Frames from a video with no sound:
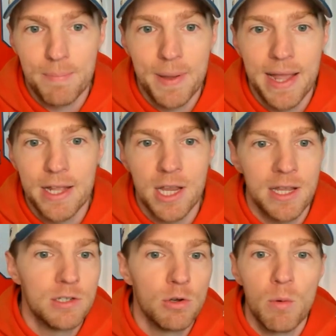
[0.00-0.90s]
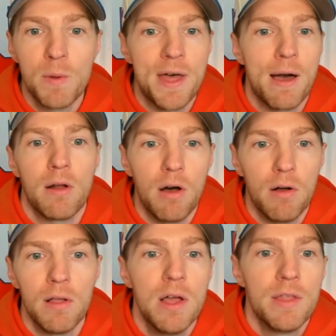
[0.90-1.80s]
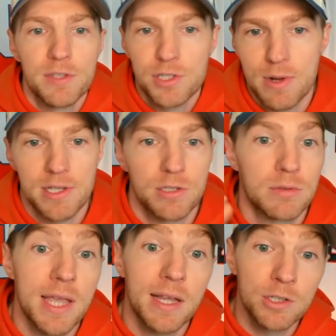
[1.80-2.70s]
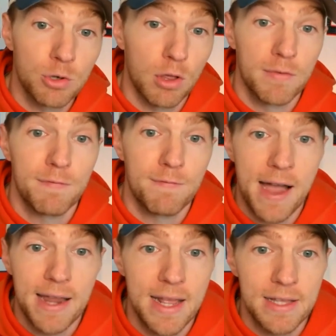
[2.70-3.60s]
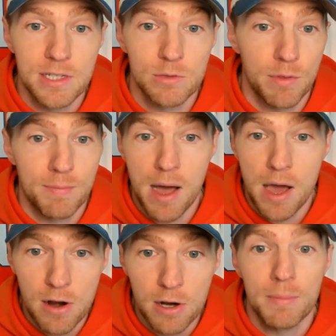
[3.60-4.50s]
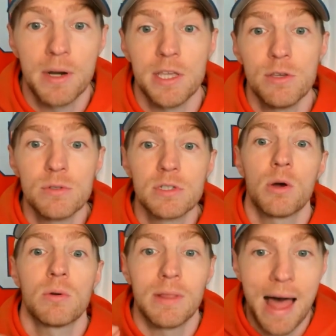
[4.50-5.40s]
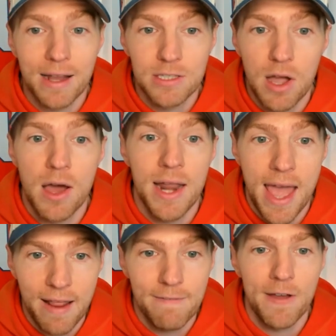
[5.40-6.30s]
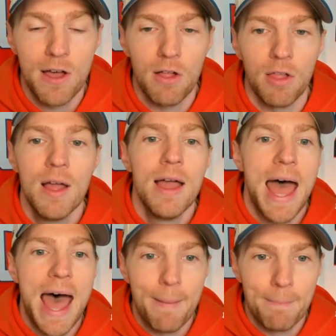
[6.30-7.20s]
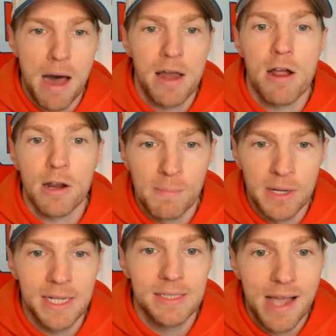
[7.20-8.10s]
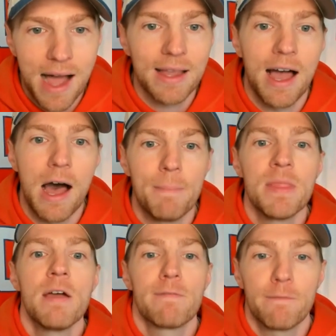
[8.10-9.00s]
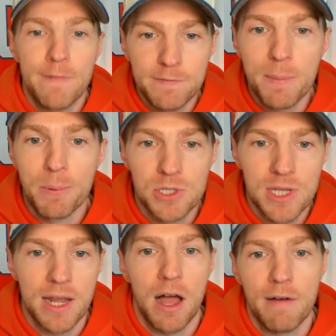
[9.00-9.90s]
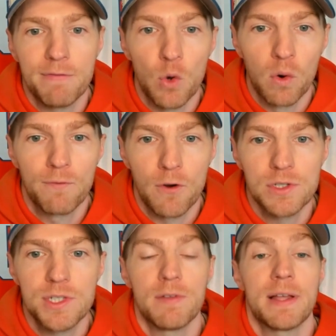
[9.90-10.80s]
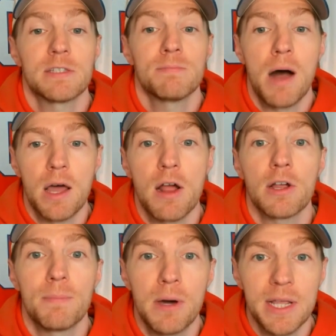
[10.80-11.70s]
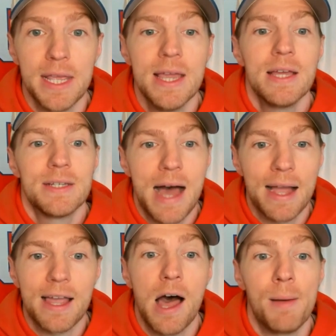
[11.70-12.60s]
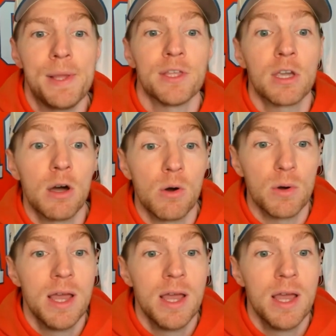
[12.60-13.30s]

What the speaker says: page, and do it without all the stress. So take control of your finances with Monarch Money. Use code LOCKEDONNFL at monarchmoney.com for 50% off your first year. That's monarchmoney.com and the code